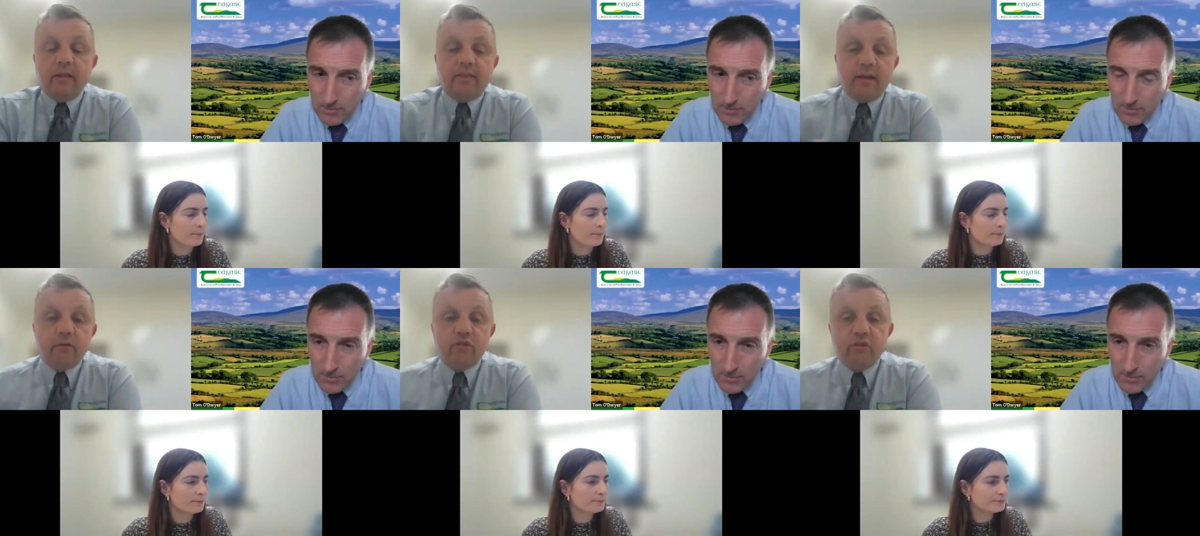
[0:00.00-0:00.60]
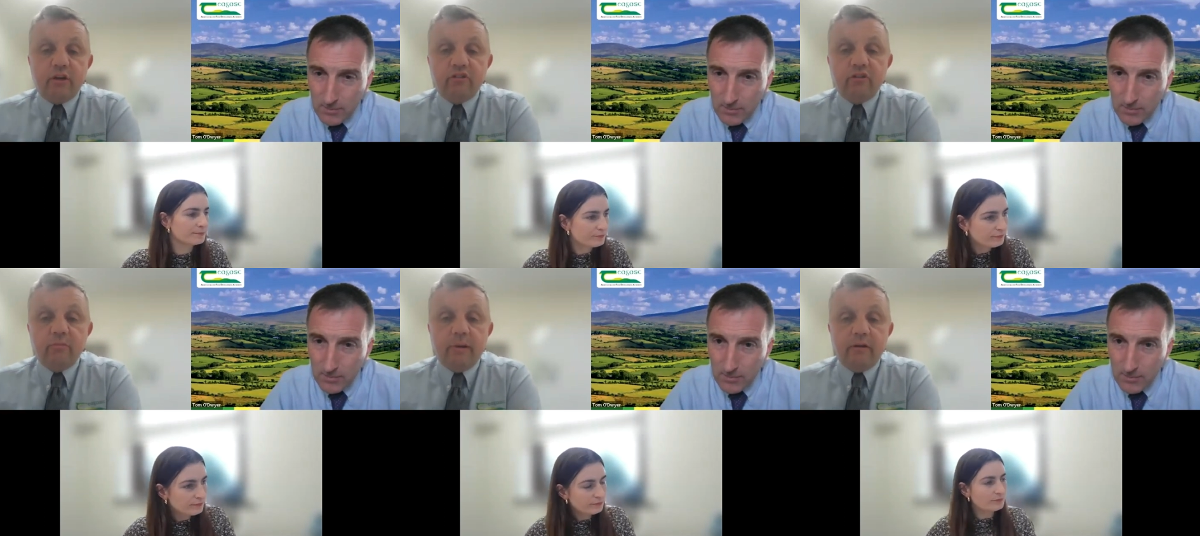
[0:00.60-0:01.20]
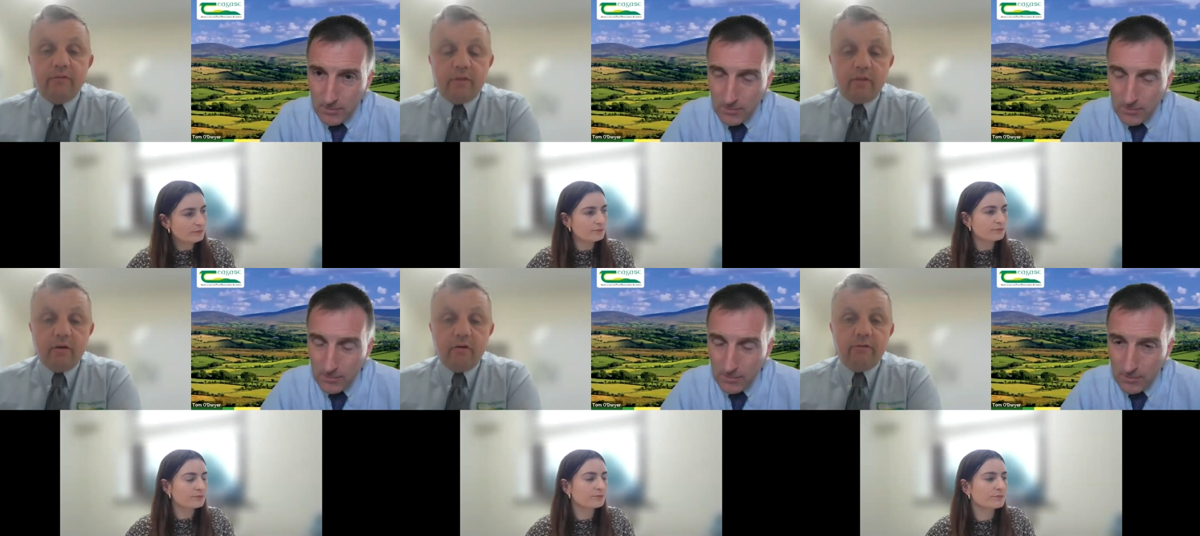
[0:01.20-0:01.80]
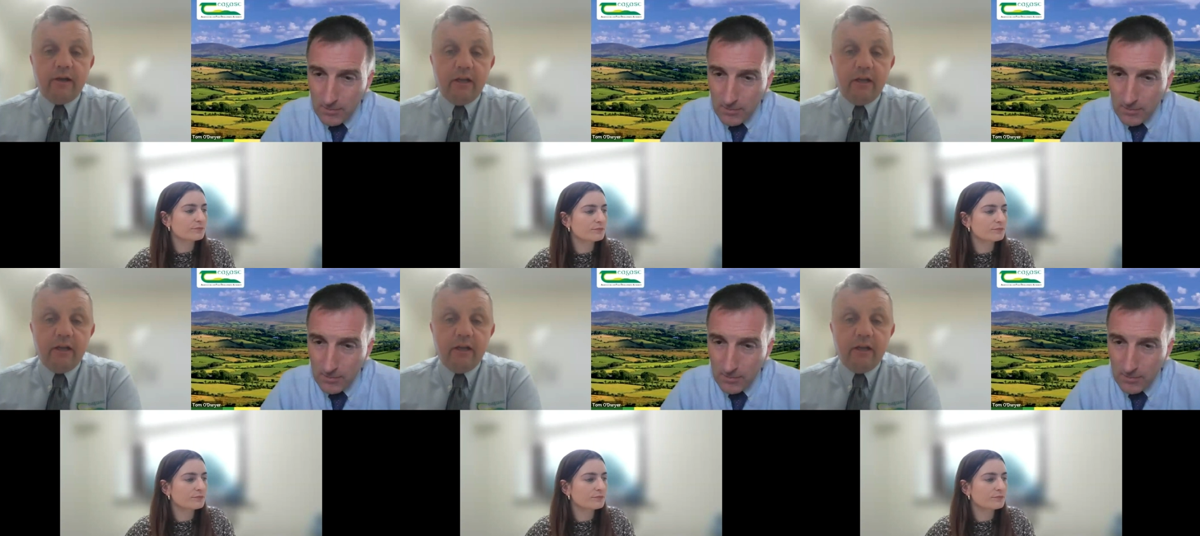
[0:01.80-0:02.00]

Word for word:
Speaker 1: sequestration benefits of